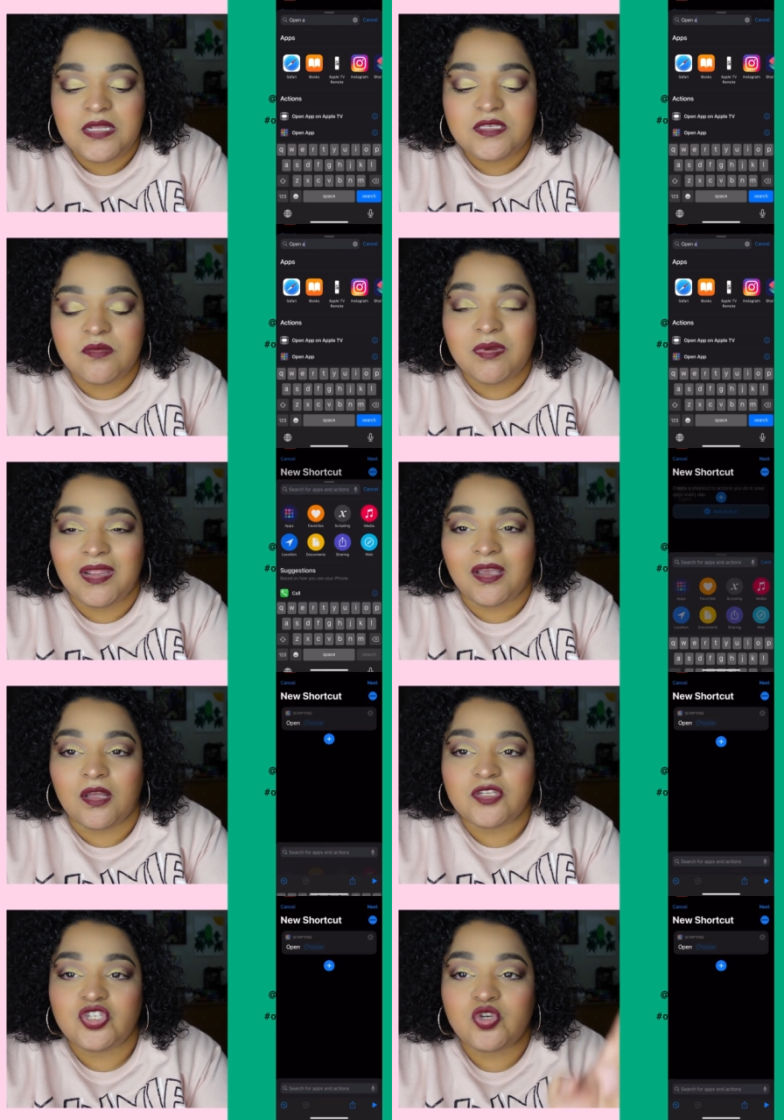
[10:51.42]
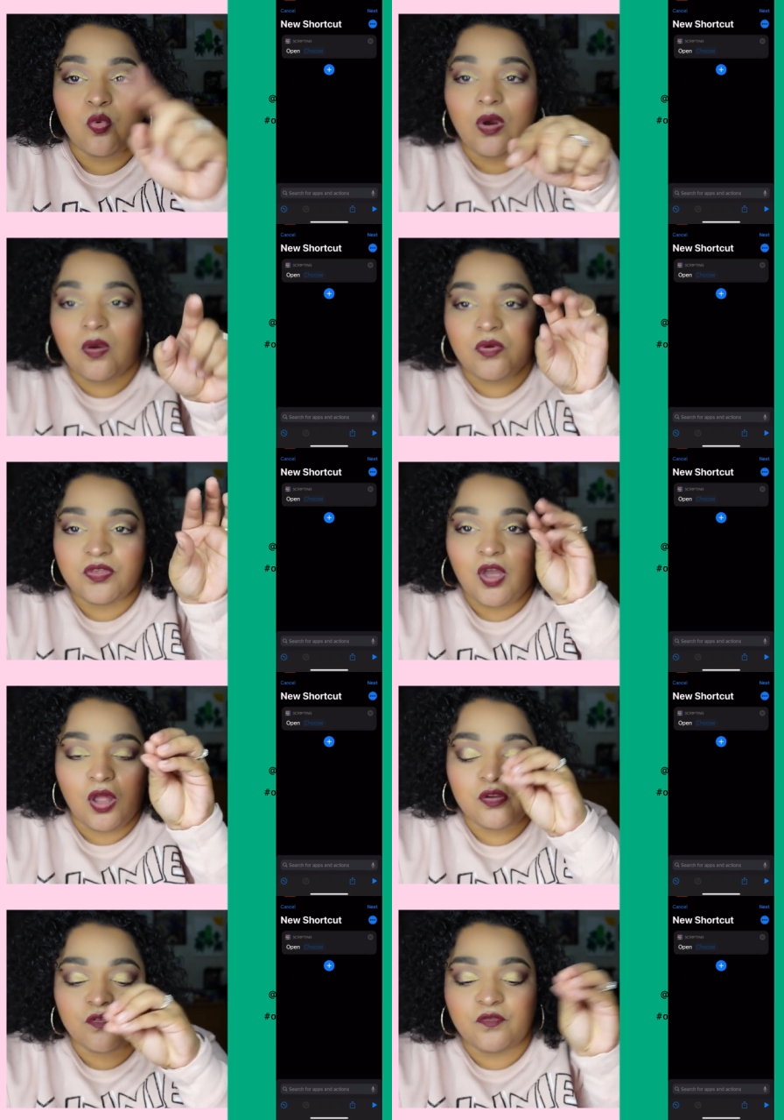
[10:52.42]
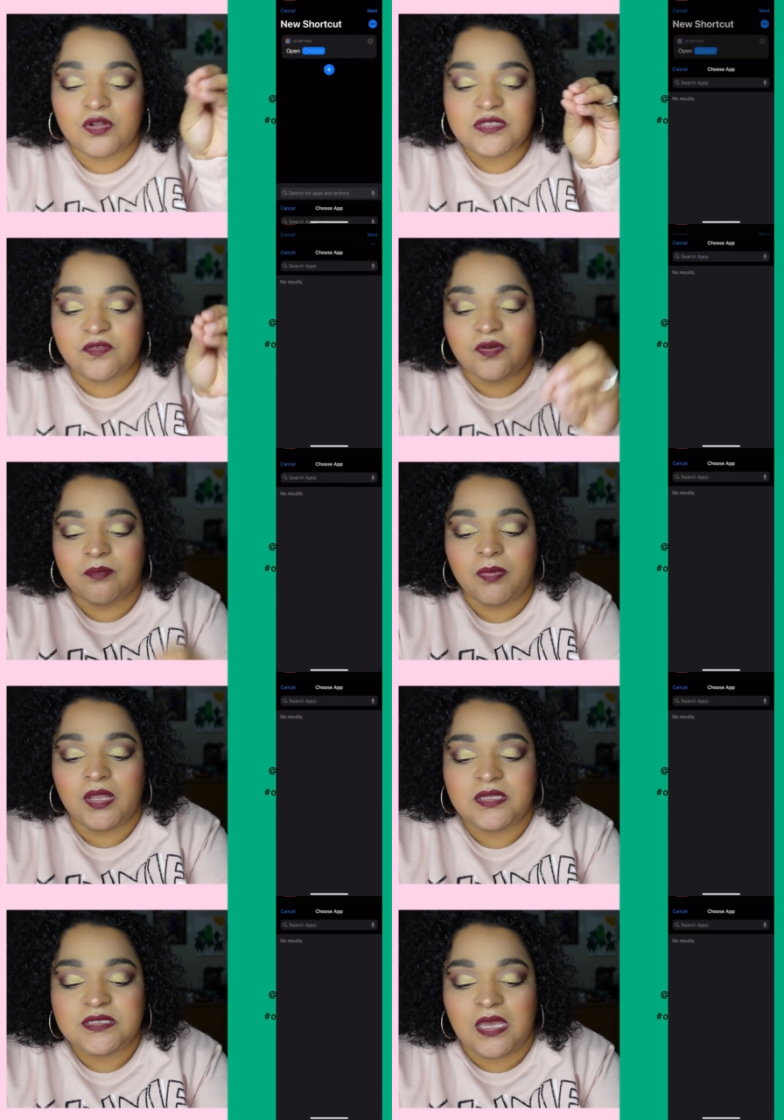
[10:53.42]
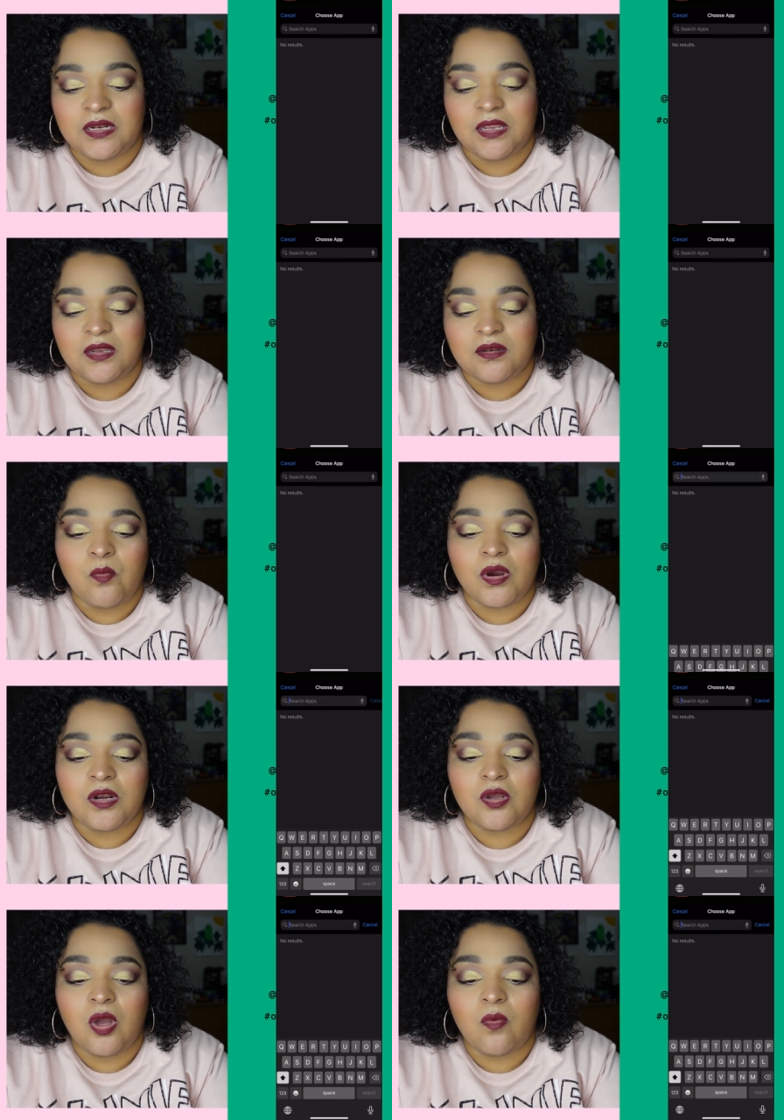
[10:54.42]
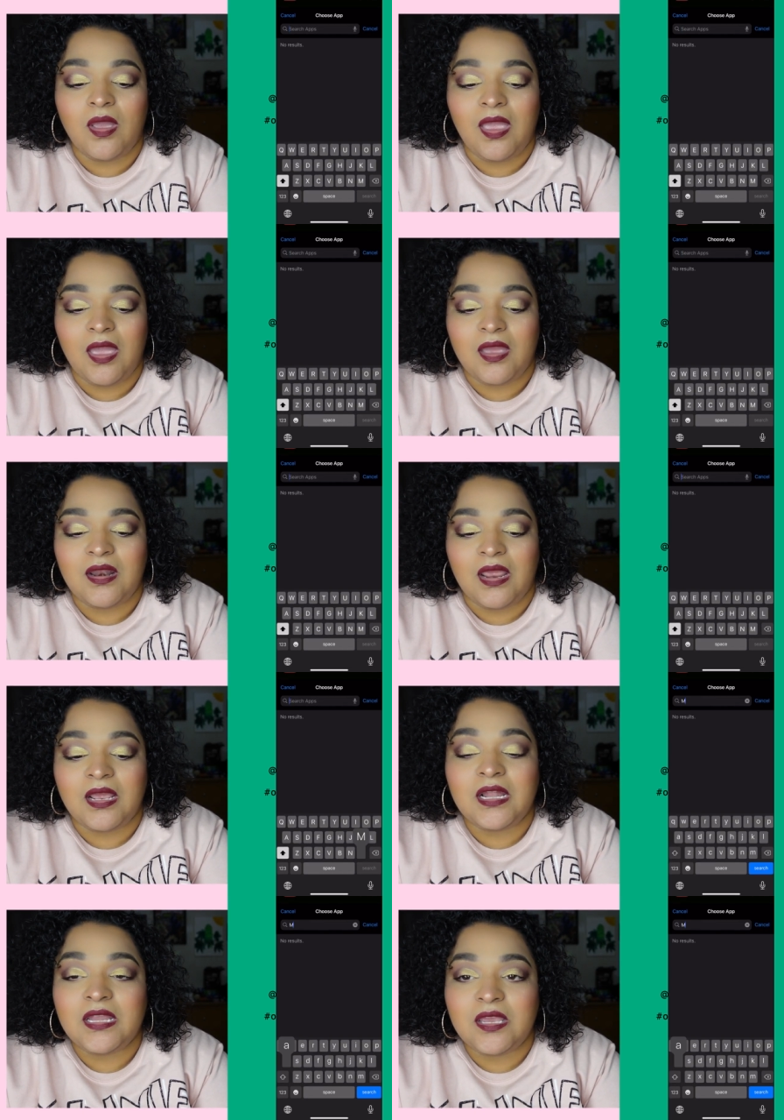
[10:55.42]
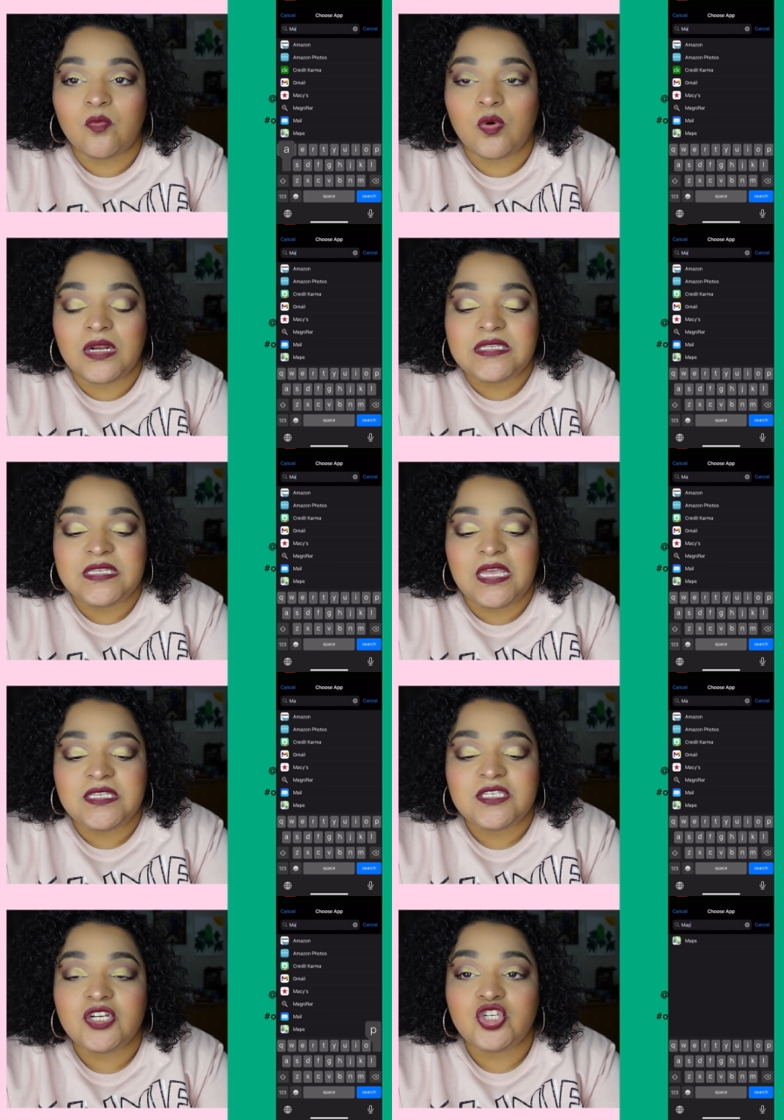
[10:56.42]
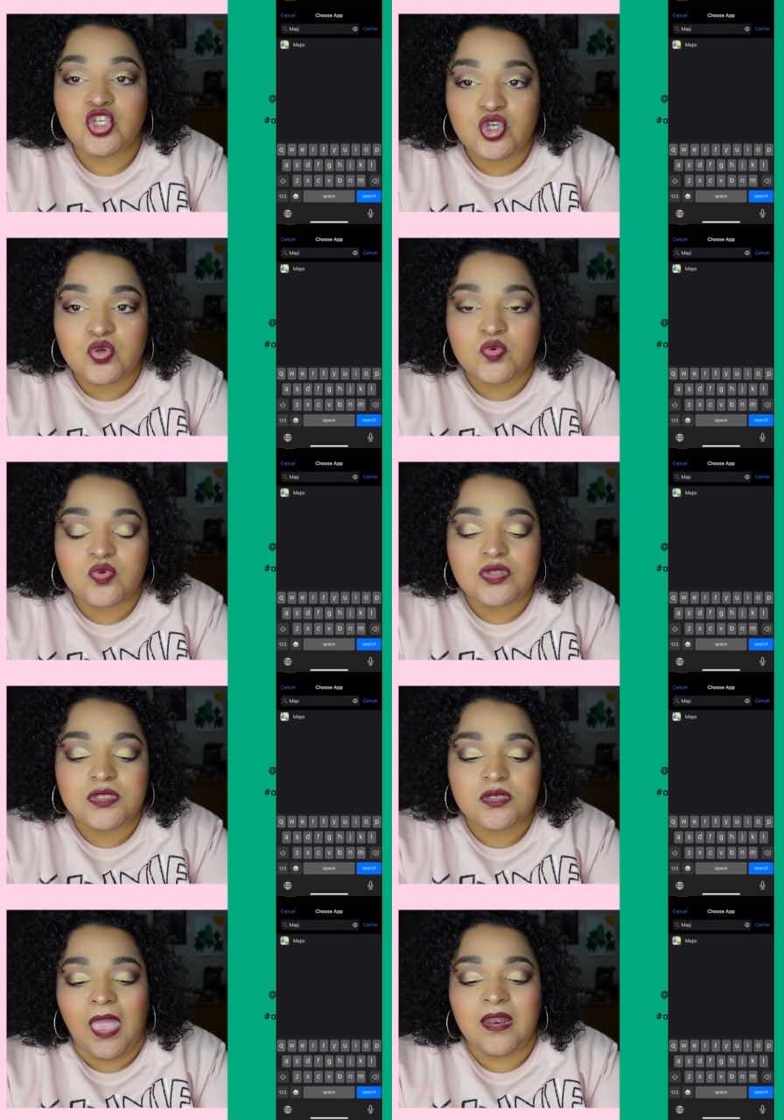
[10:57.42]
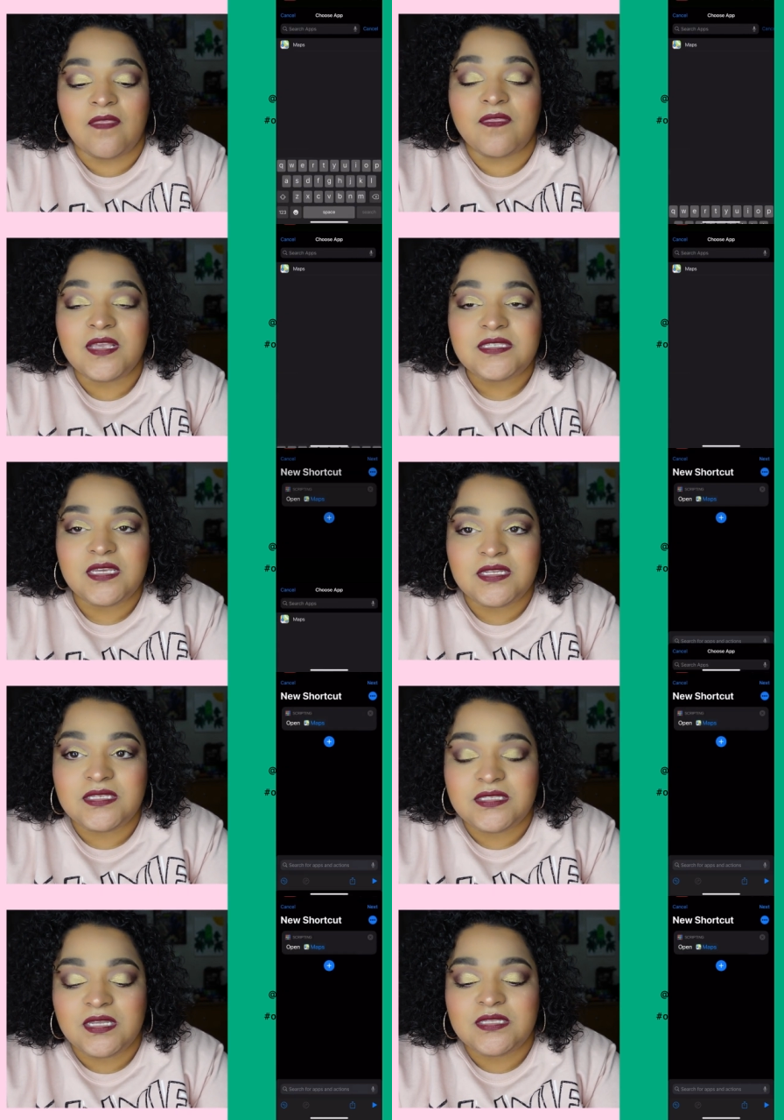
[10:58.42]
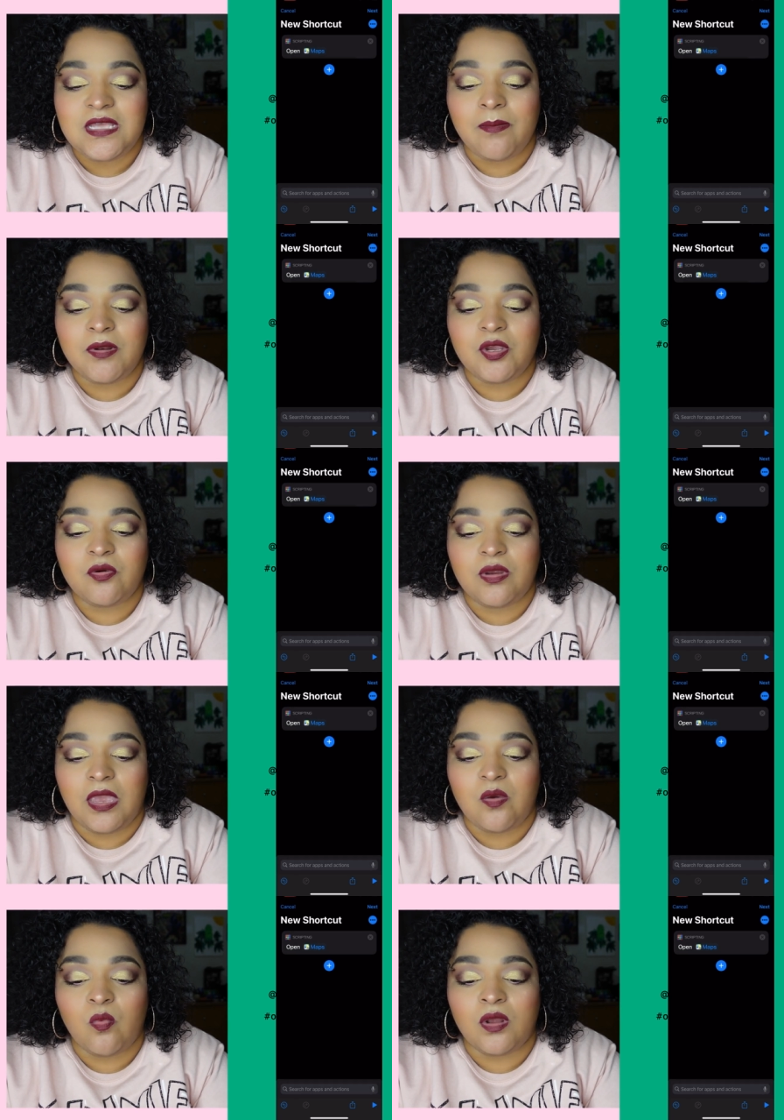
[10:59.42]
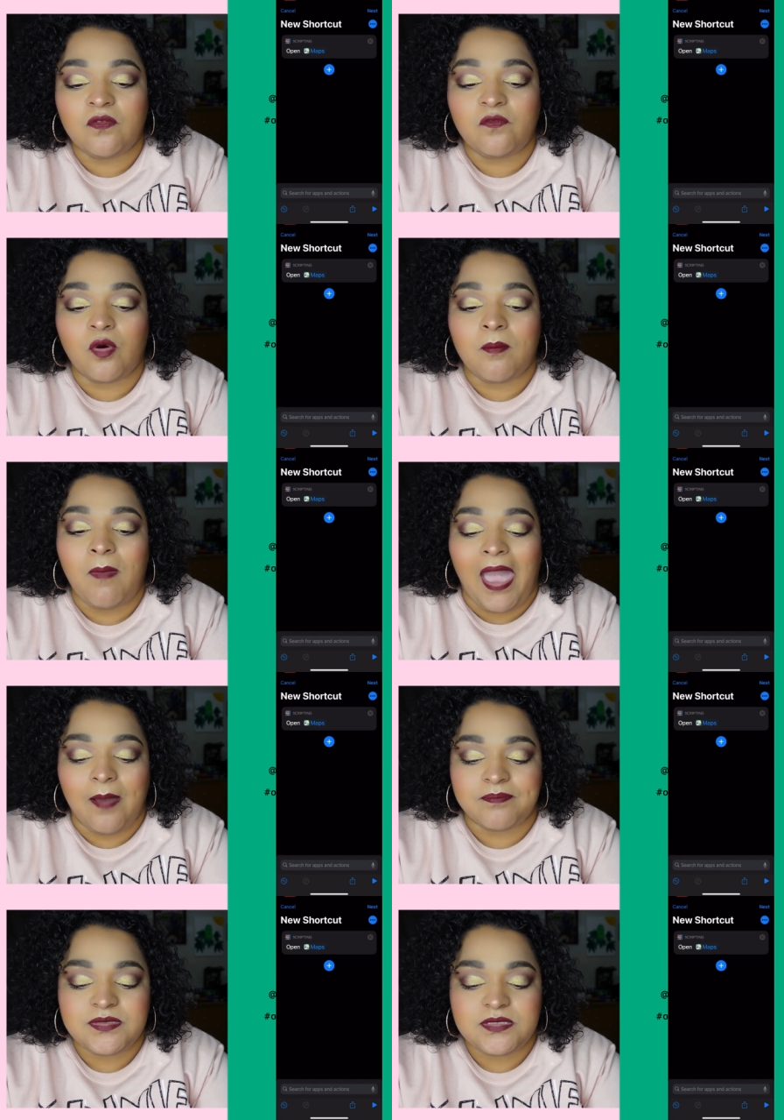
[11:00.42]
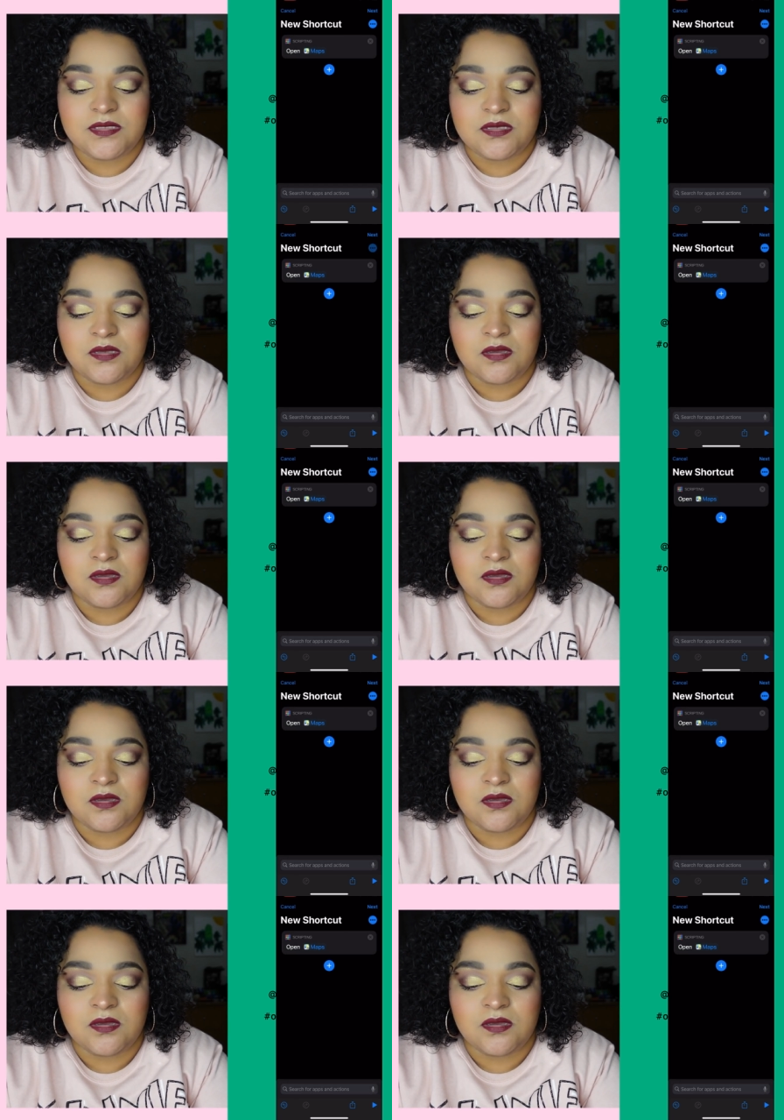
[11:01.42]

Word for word: It's gonna be like a square with colorful different buttons on it. Then we're gonna go ahead and click where it says choose. And in this instance, I'm gonna create one for maps.